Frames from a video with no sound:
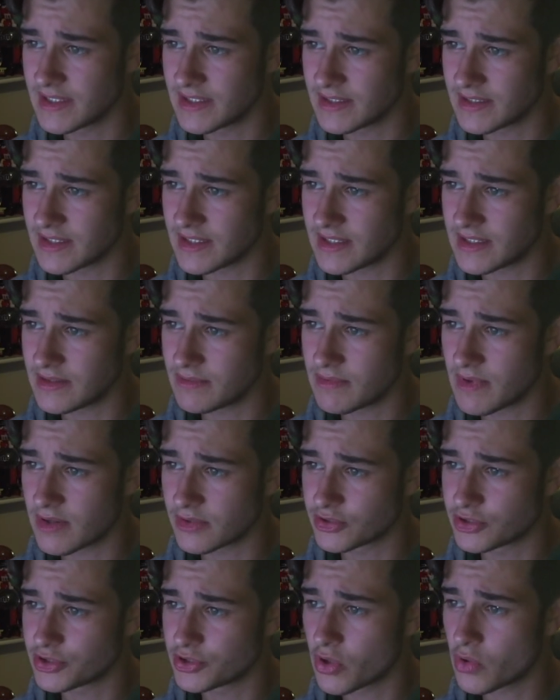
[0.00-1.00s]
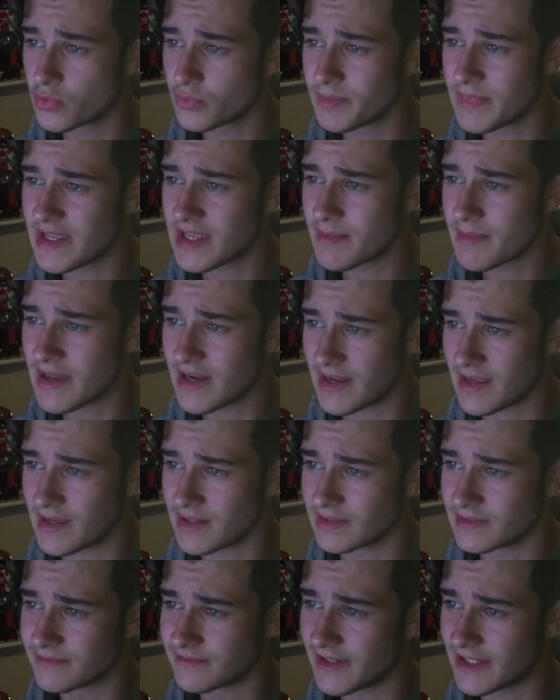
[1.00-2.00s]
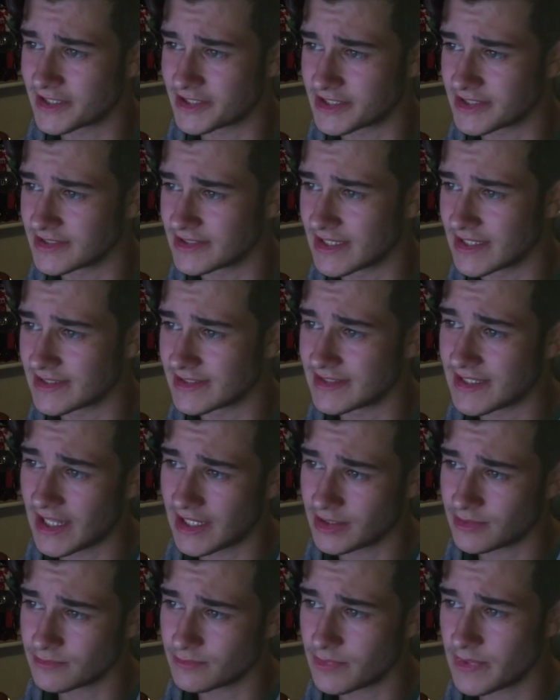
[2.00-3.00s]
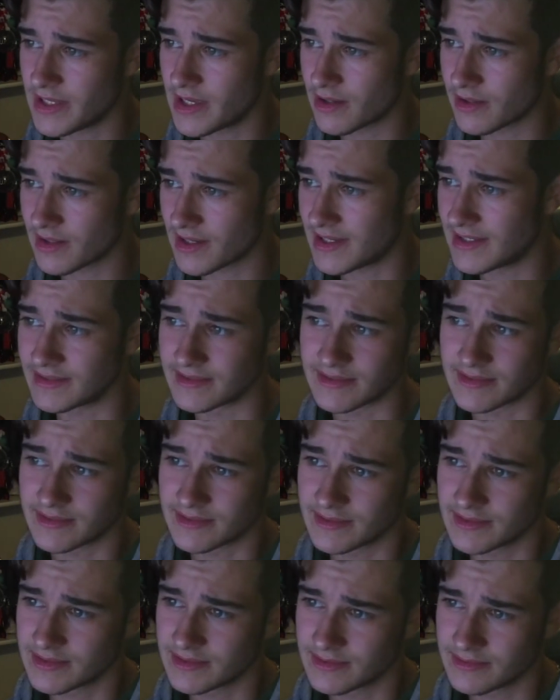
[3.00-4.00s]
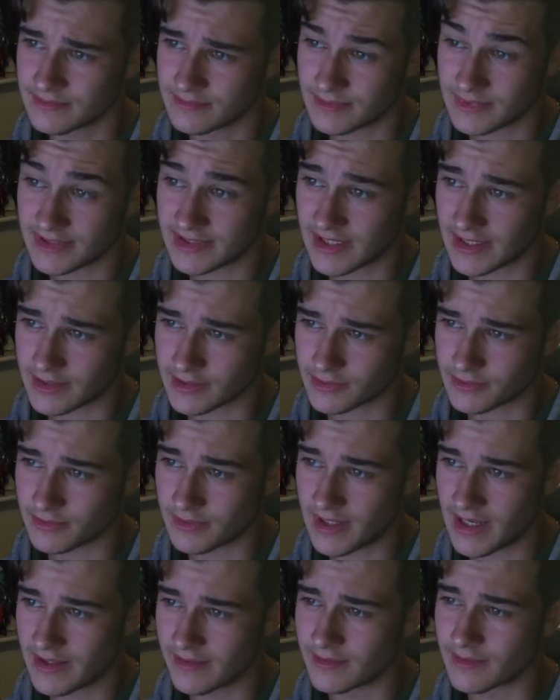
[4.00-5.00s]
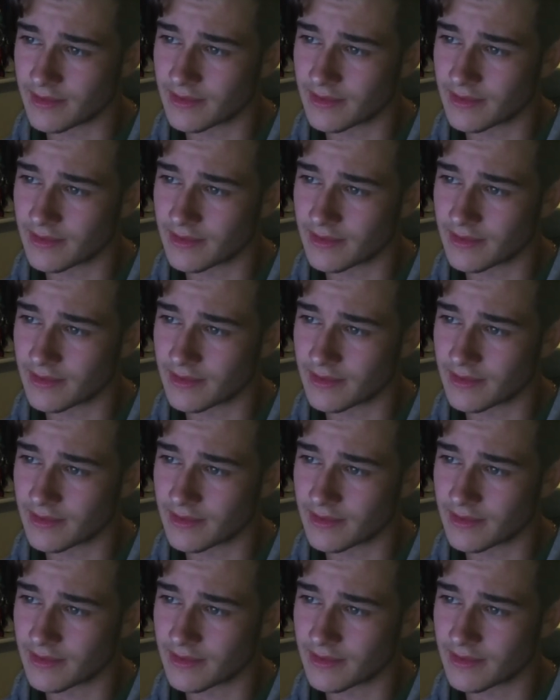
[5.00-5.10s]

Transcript: He will show me American fashion and then we are kiss. We sex together.